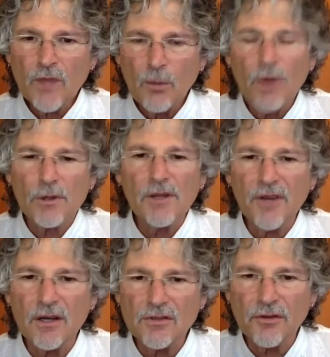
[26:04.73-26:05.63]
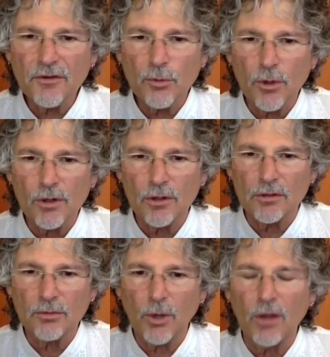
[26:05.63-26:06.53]
we were living in a different
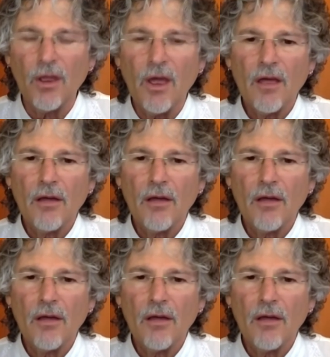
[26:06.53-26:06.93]
world. Well,